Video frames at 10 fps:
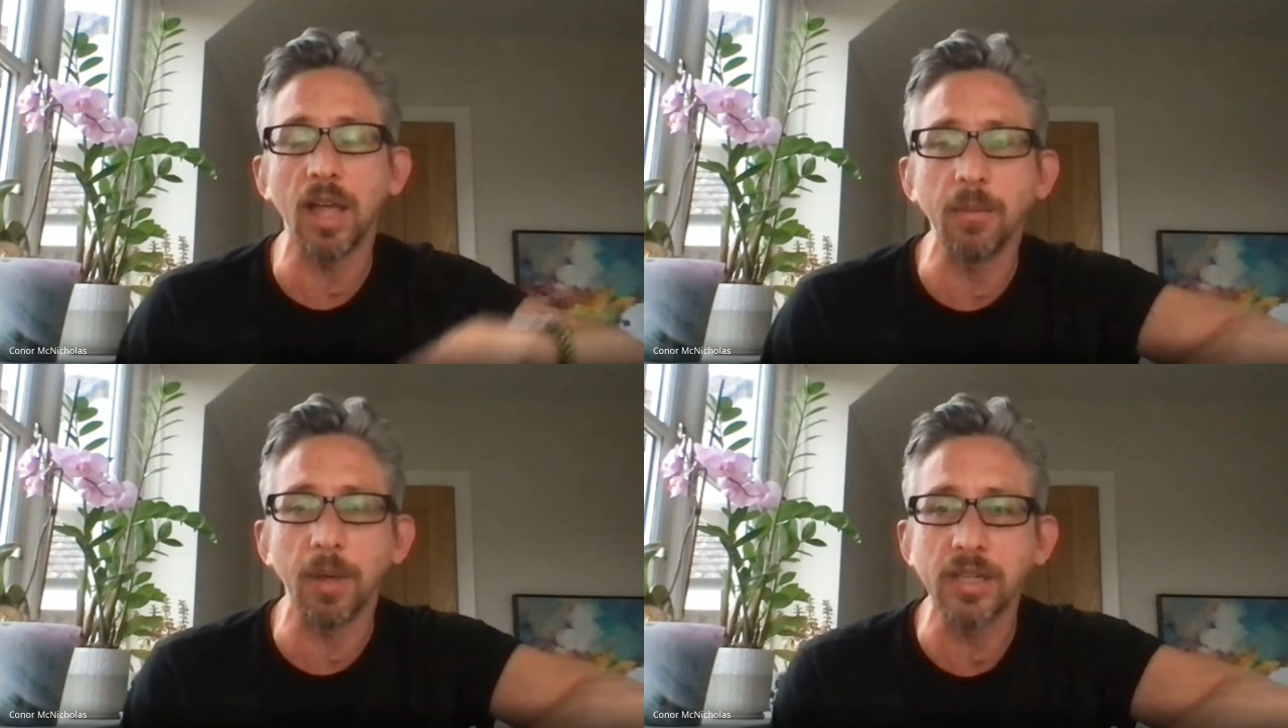
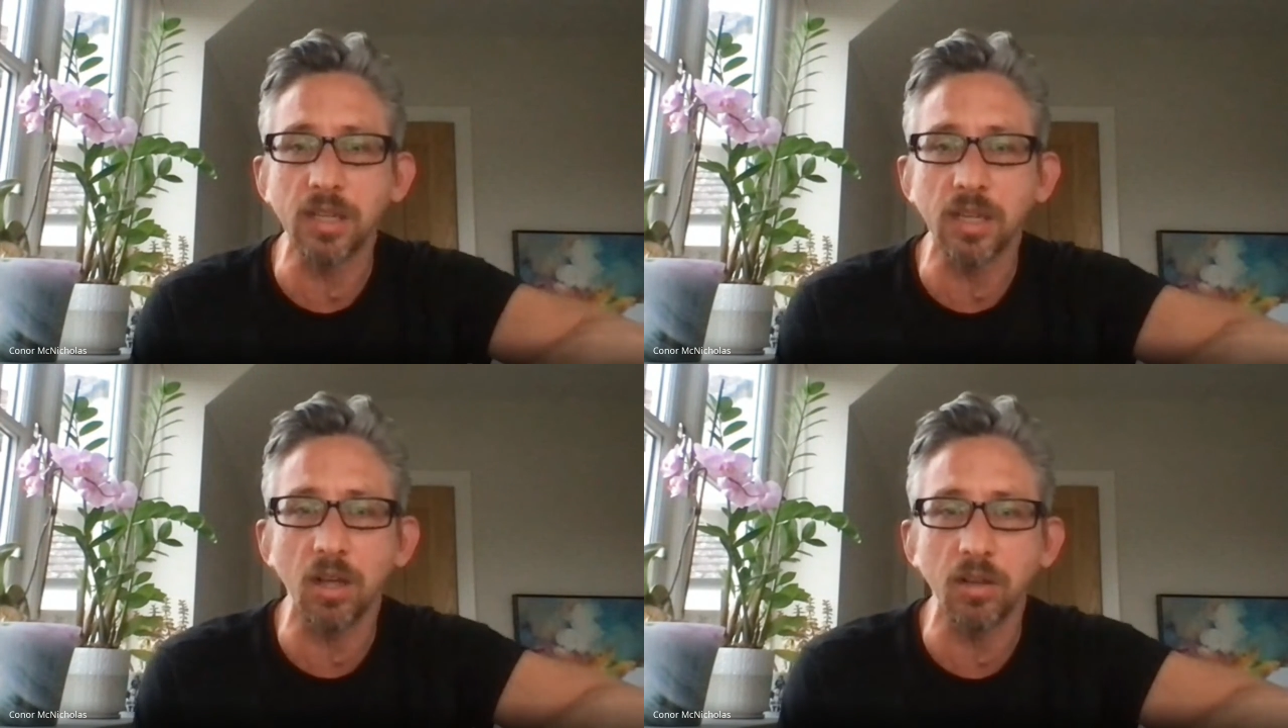
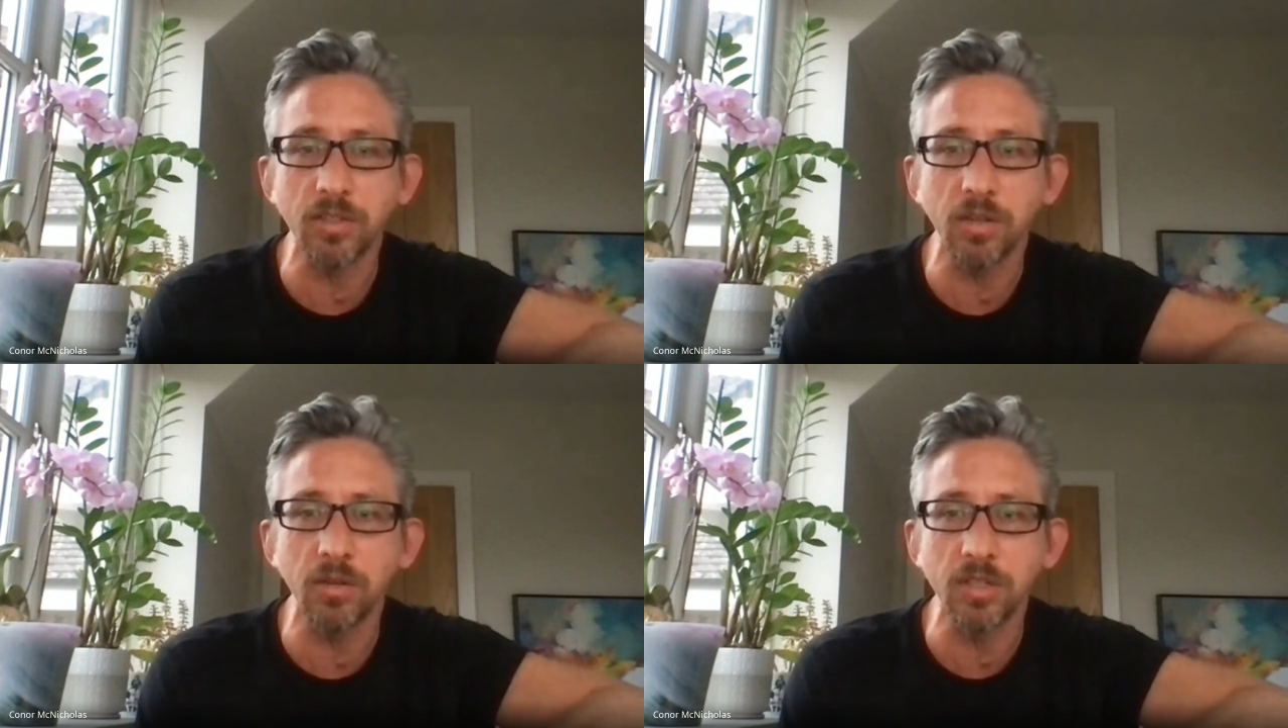animated
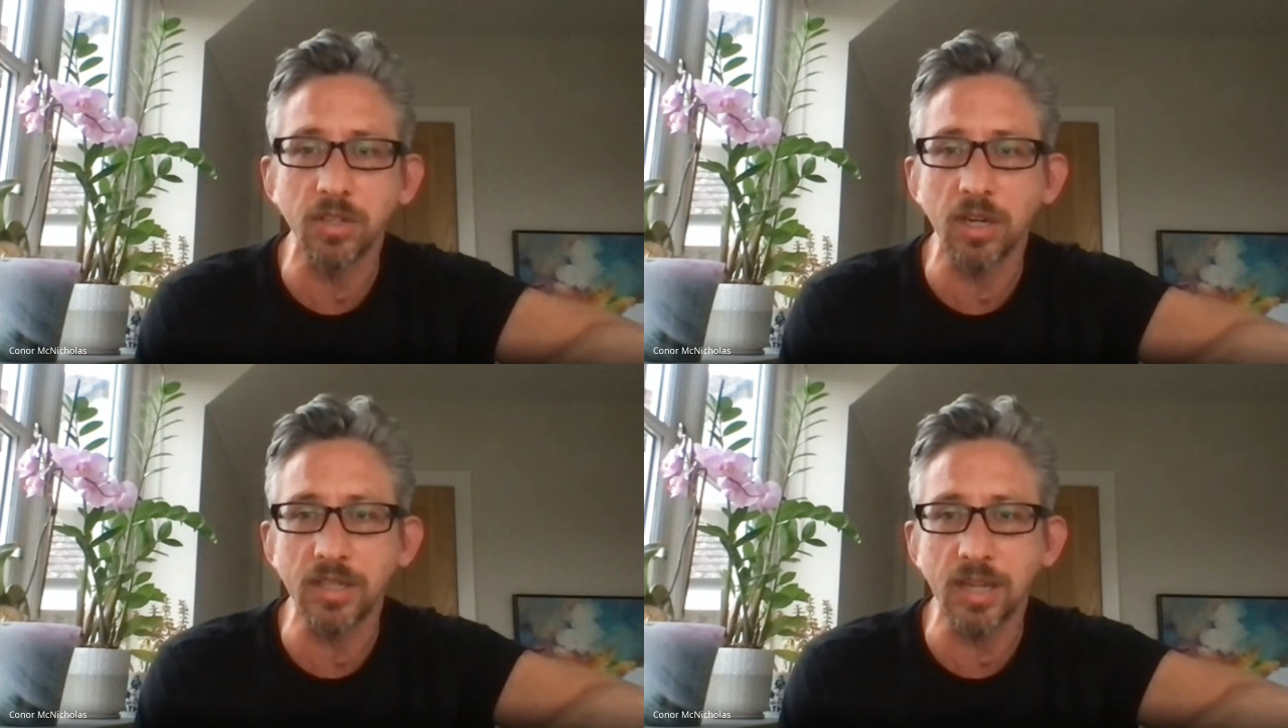cartoon is
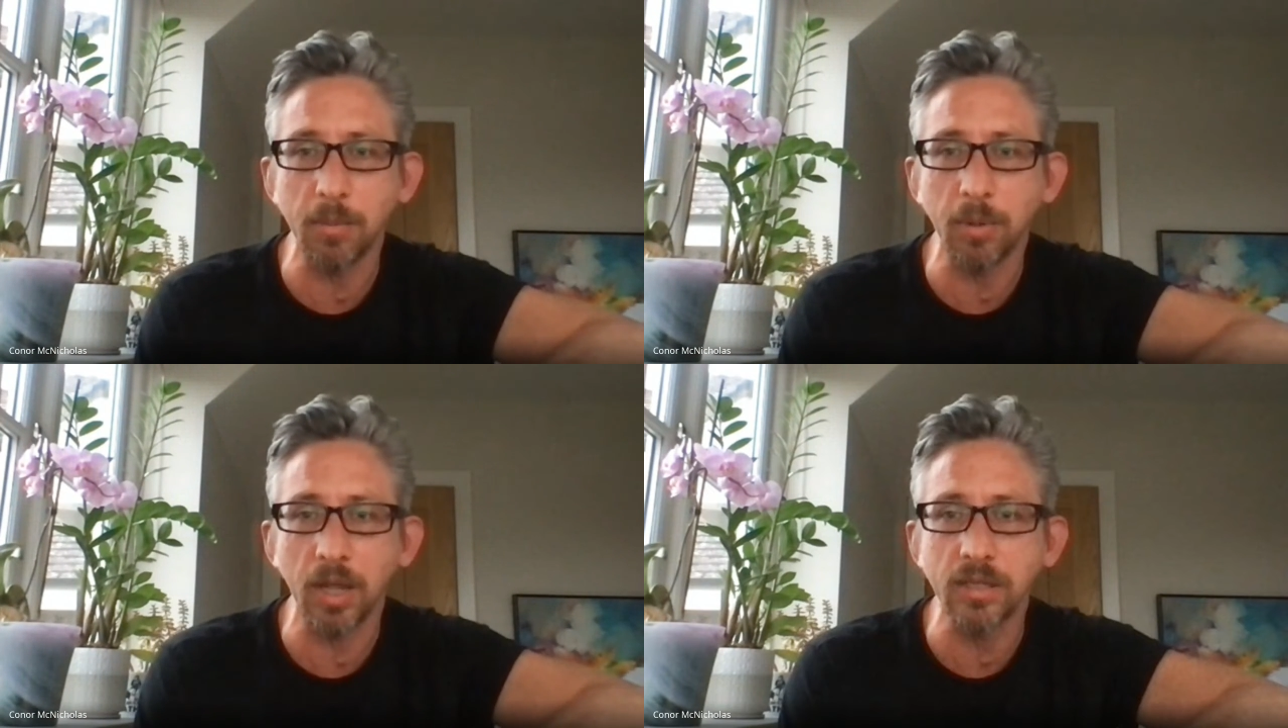going to
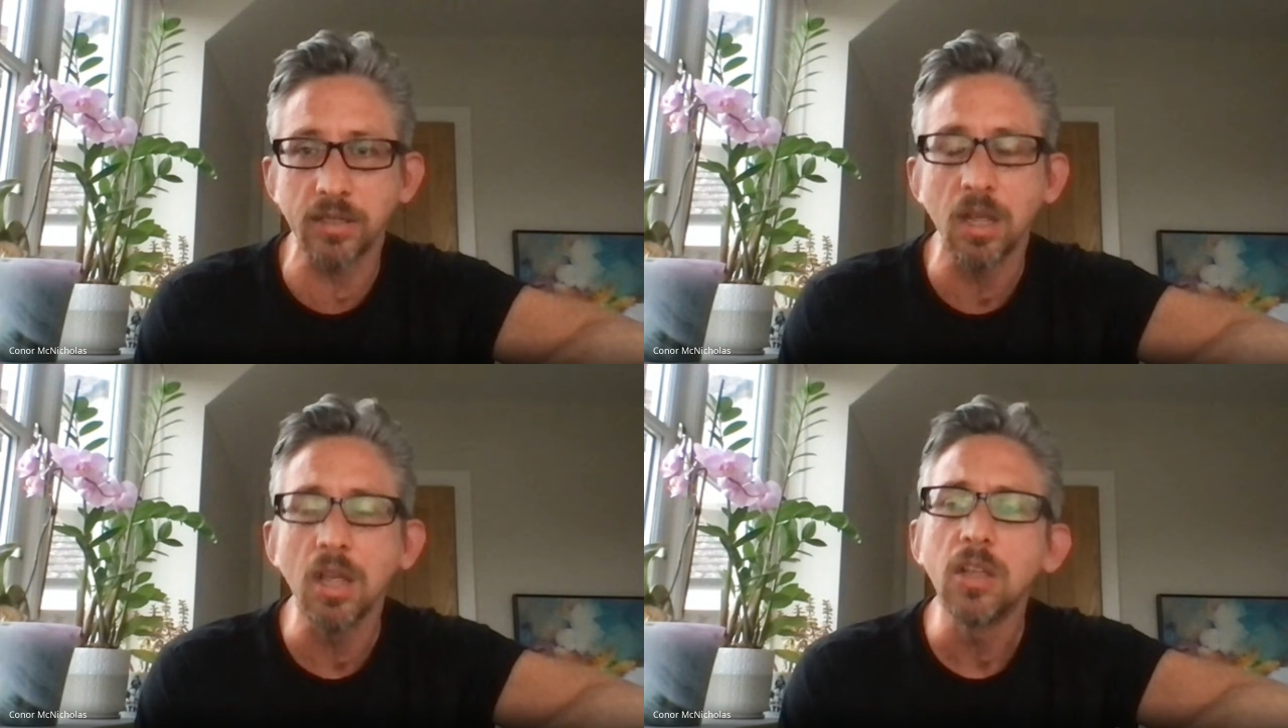take place.